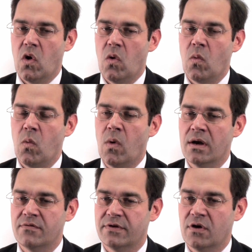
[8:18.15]

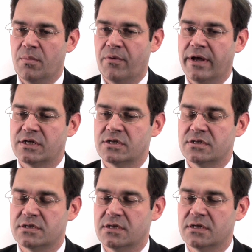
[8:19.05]
one of the
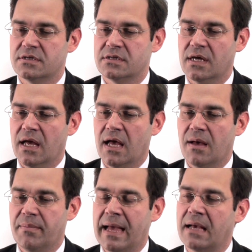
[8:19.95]
operations that
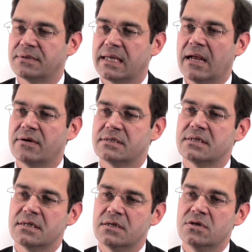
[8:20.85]
perhaps carries
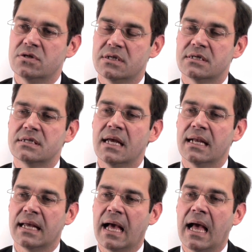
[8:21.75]
usually a
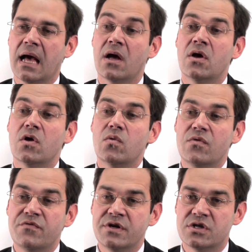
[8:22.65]
slightly higher
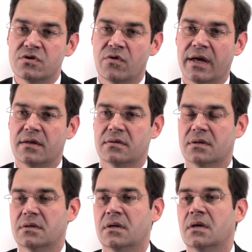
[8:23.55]
revision rate
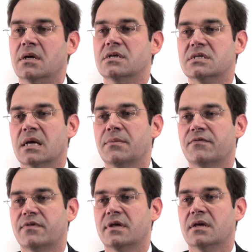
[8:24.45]
than some
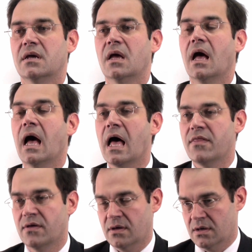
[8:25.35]
of the
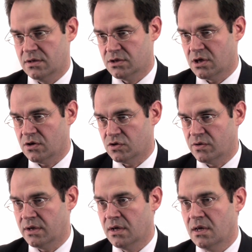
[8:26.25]
other
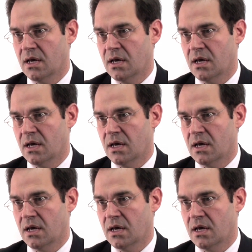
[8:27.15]
surgery.